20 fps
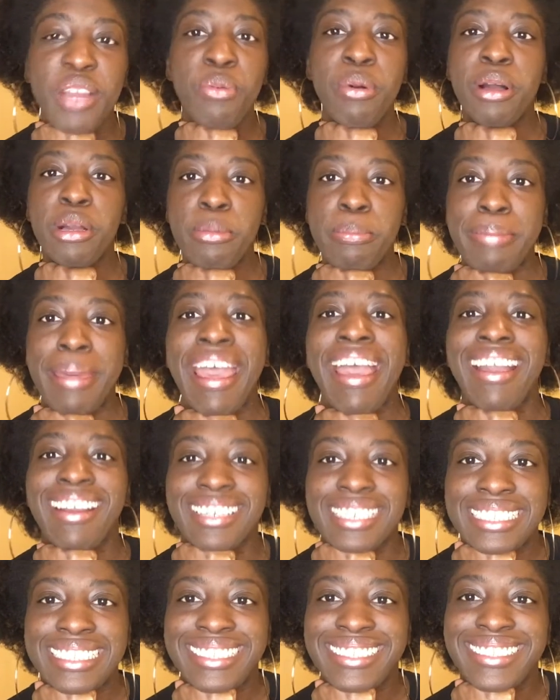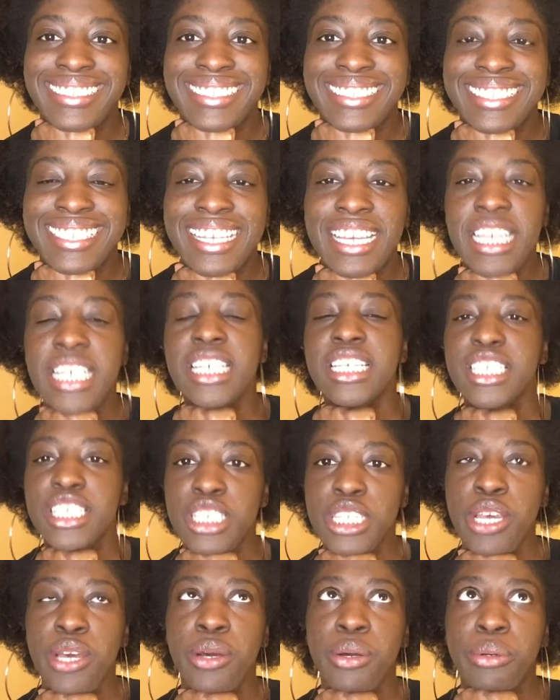Welcome back.
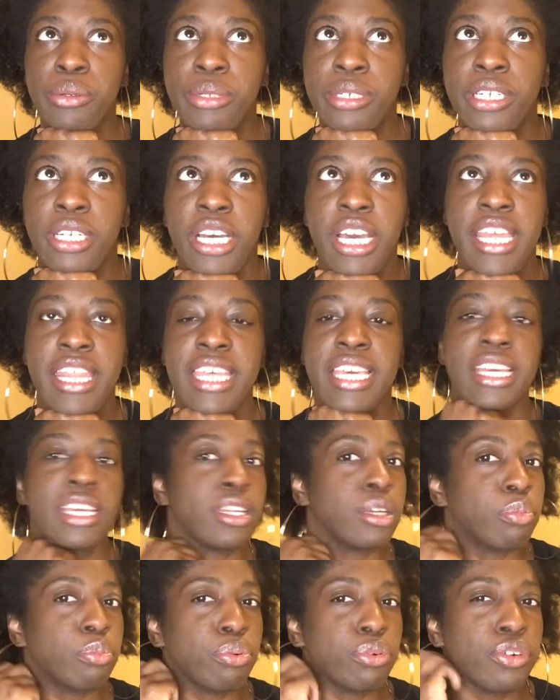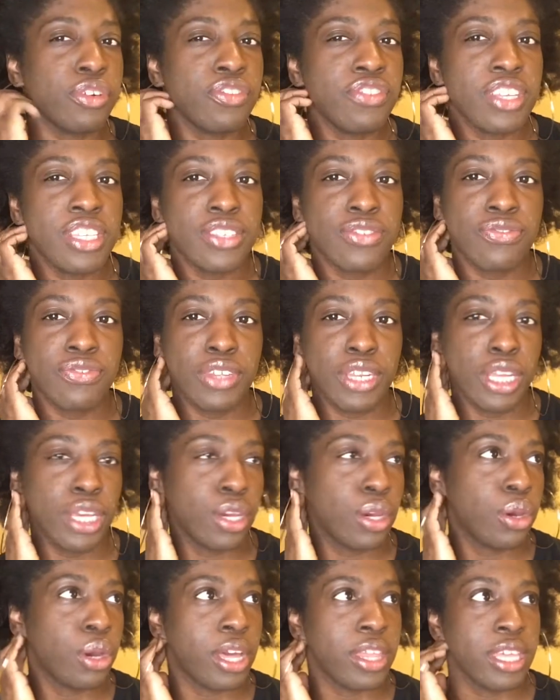So I think in a previous
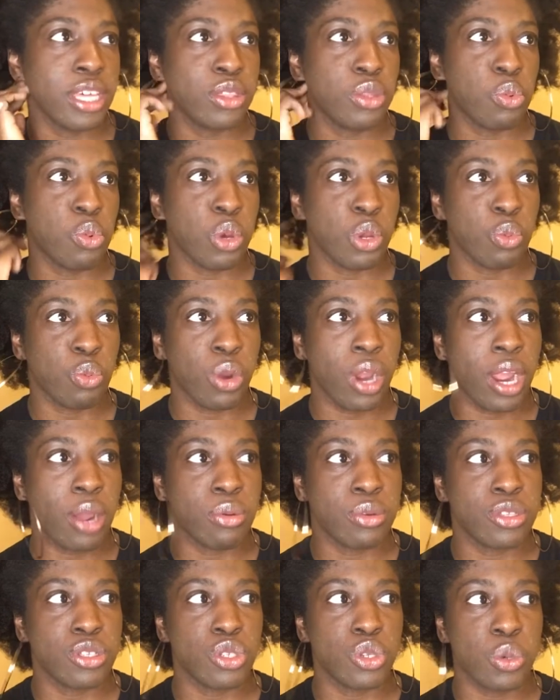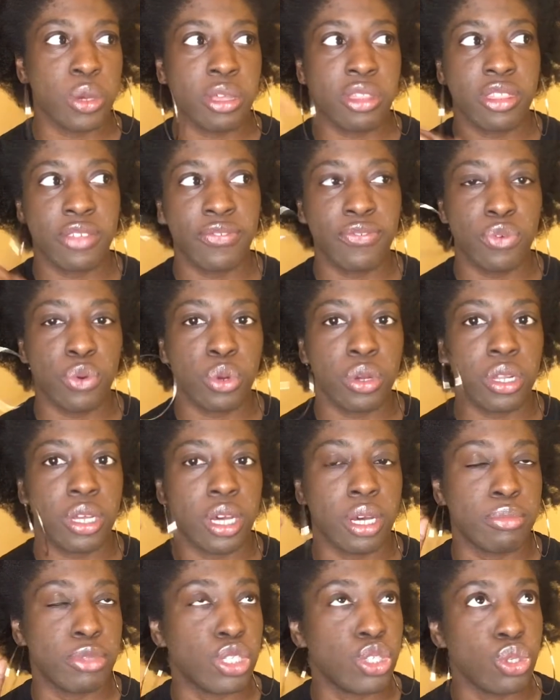video, I think the one where I was doing the
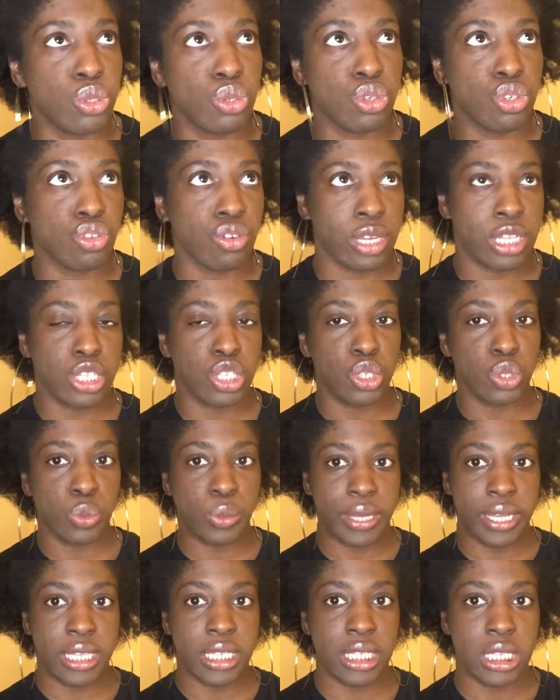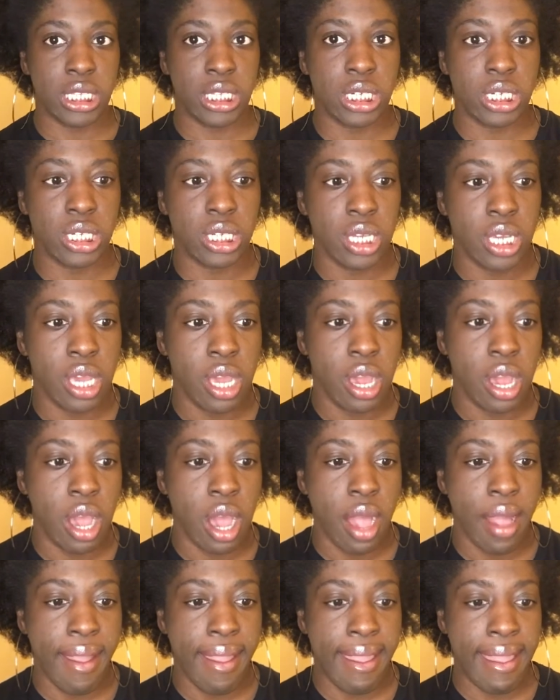two-strand twist
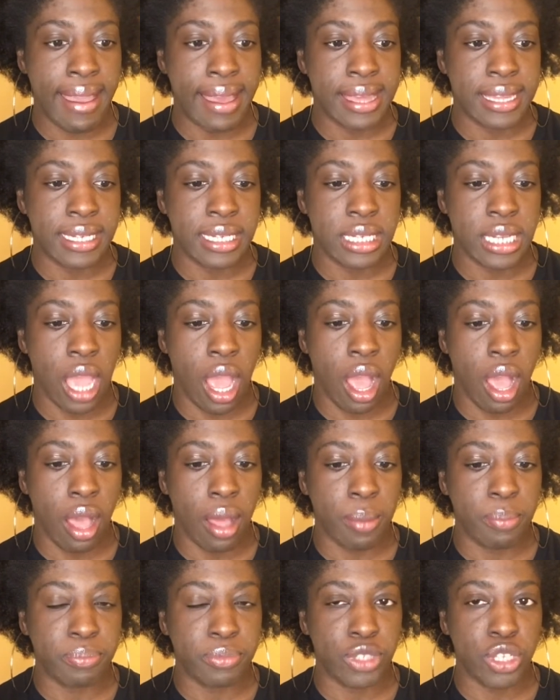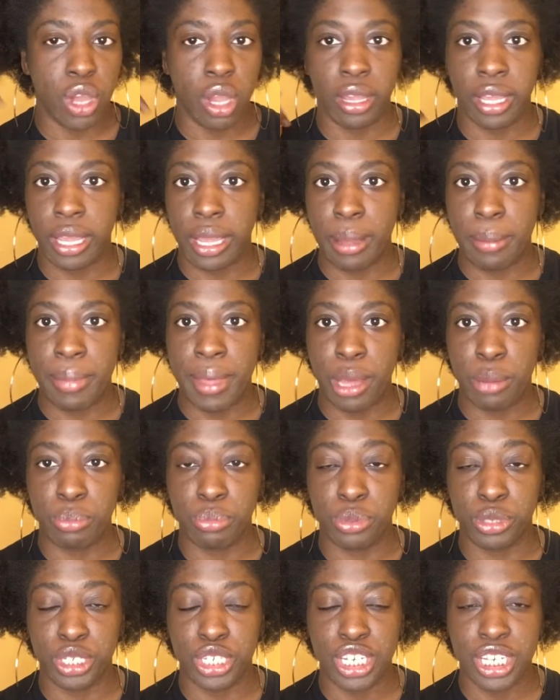and talking about
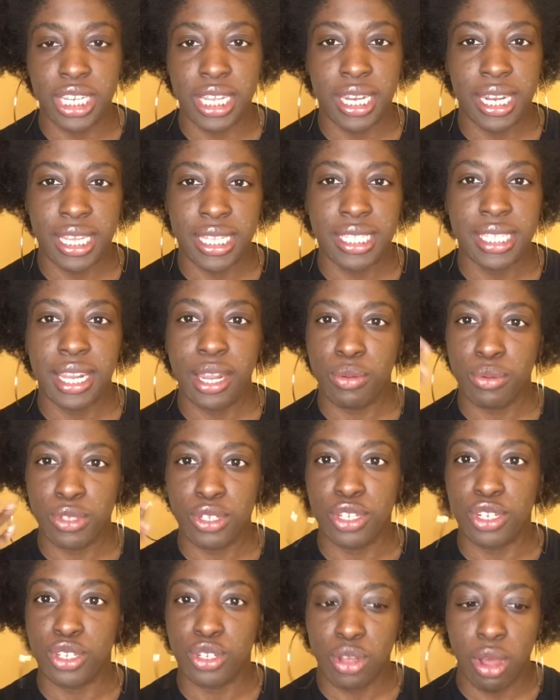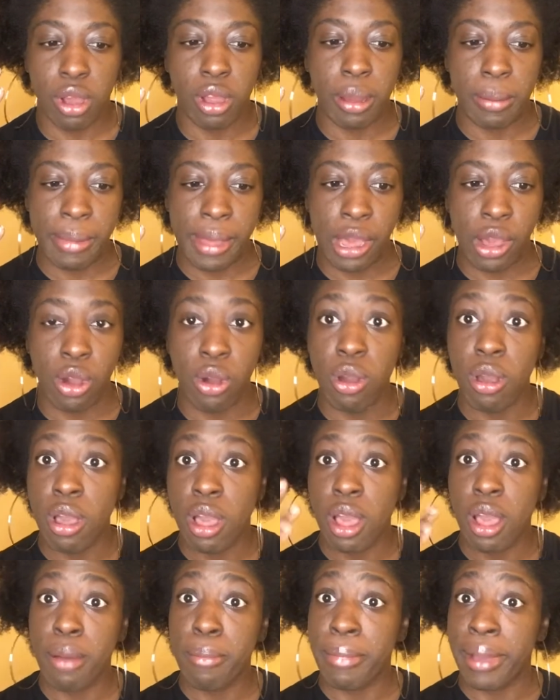Bridgerton, I said I was going to talk about
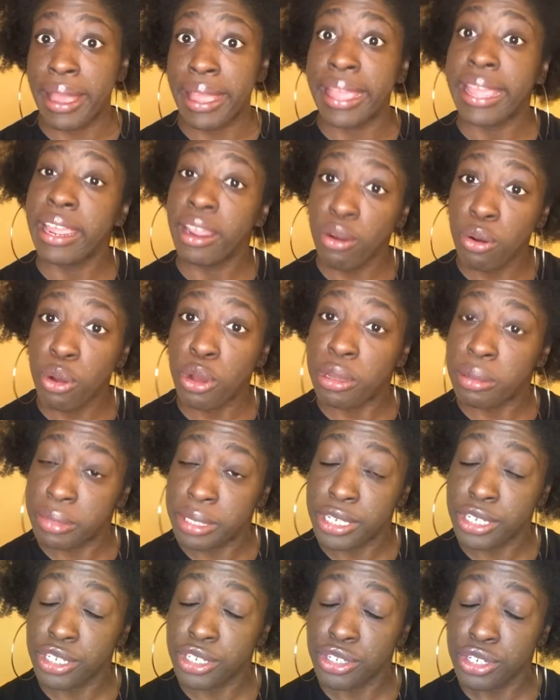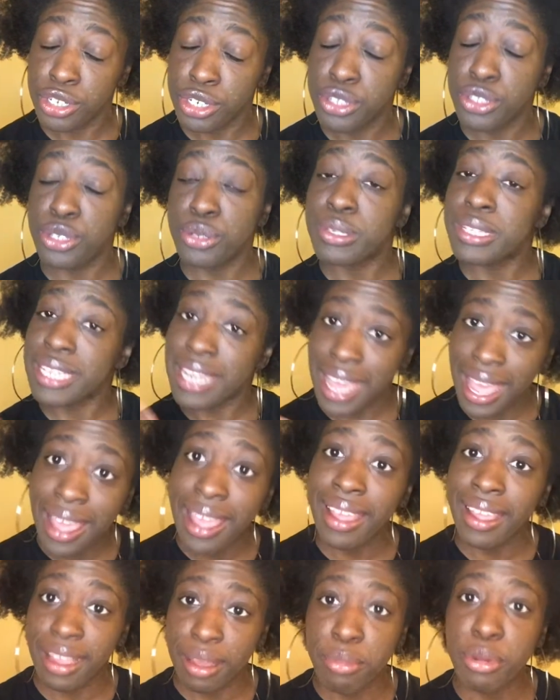my hair oil mixture. So
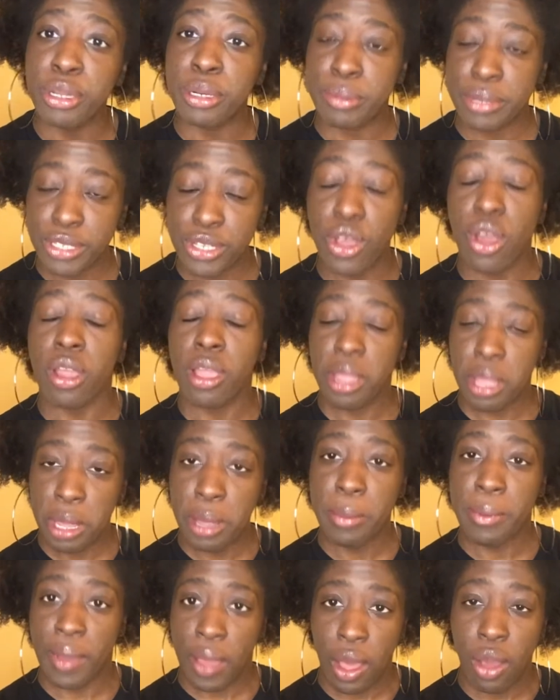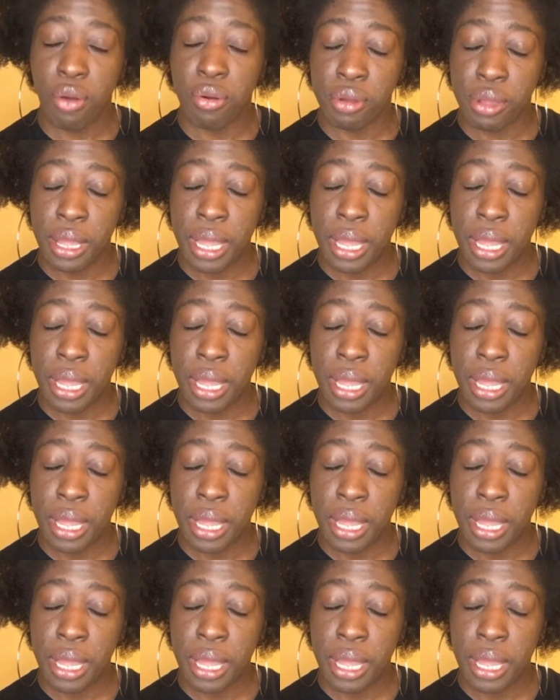today I'm going to be talking about